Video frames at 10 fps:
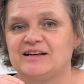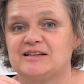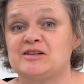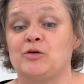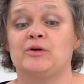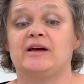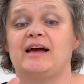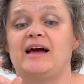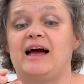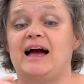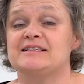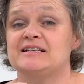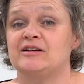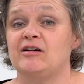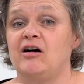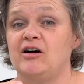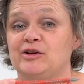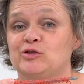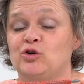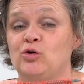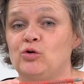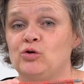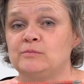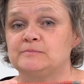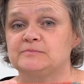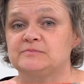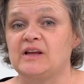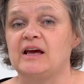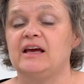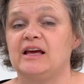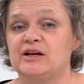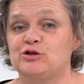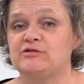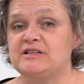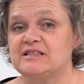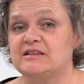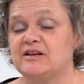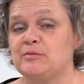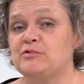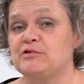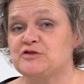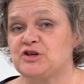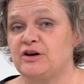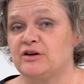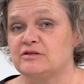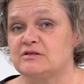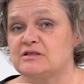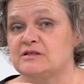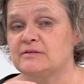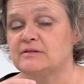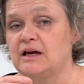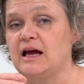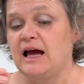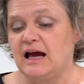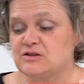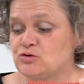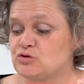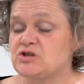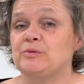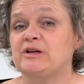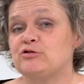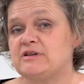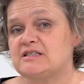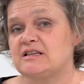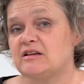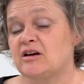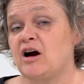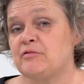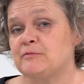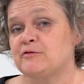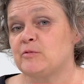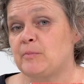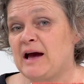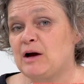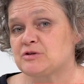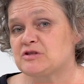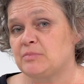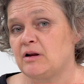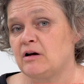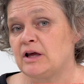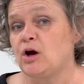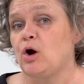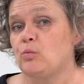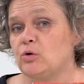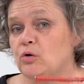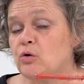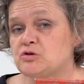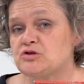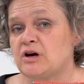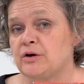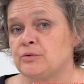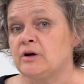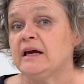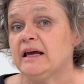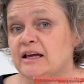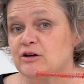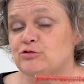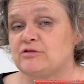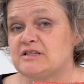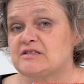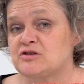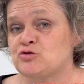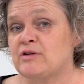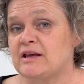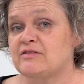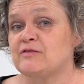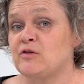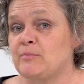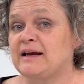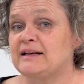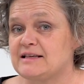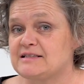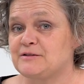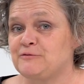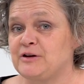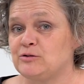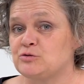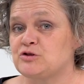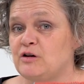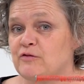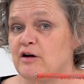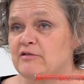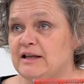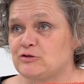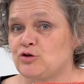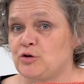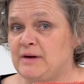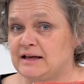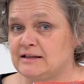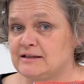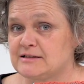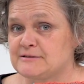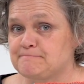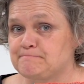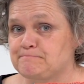So, adding an iron core, increasing the number of turns, and also increasing the current from the power supply will also increase the strength of the magnetic field of our electromagnet.